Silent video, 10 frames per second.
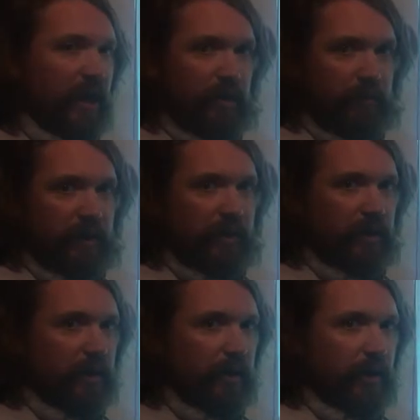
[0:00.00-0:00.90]
element
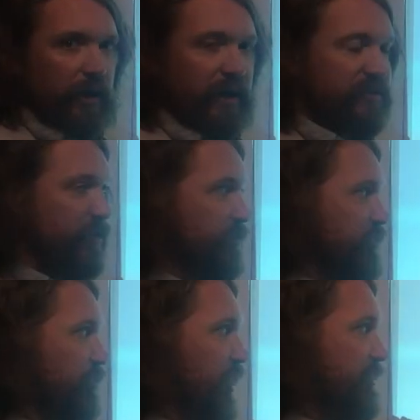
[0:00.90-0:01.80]
has those
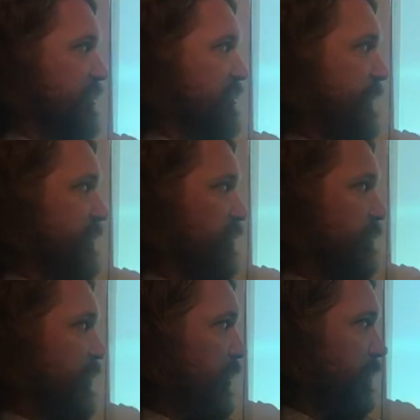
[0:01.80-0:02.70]
two lines in the spectrum? Huh.